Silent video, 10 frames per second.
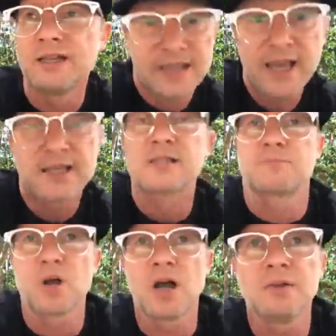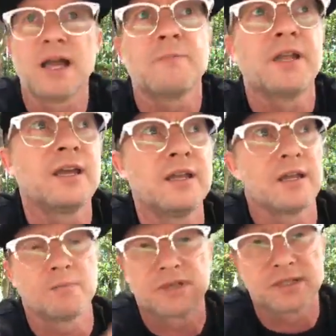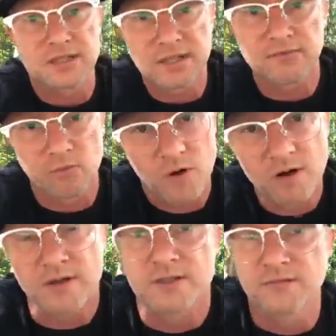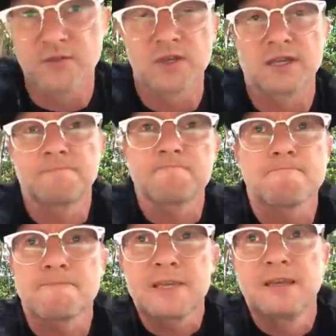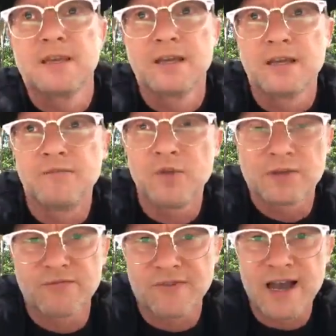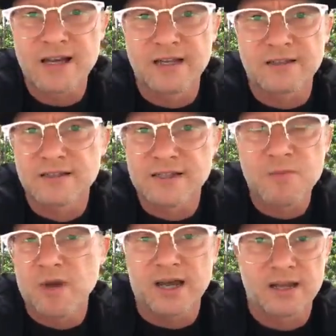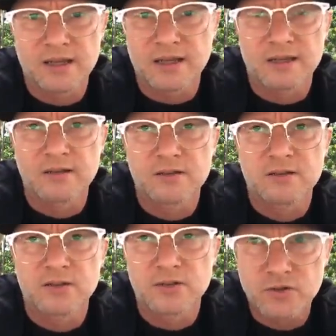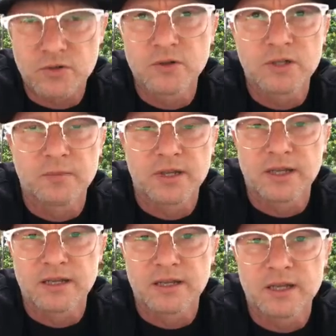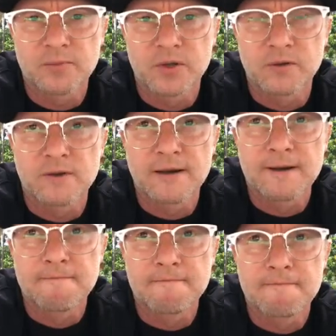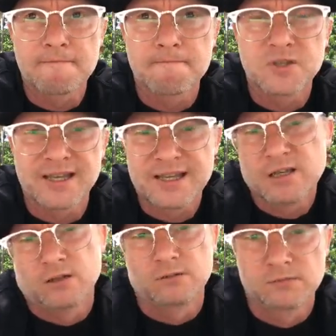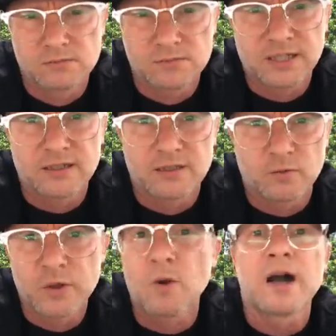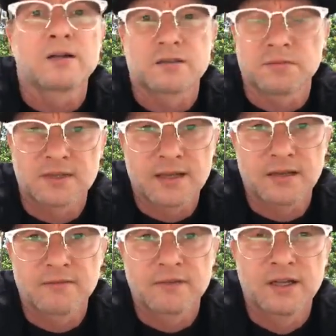Yes, probably I'm an idiot, but the stuff works if you can find somebody that can truly begin to help you to heal and to rewire some stuff.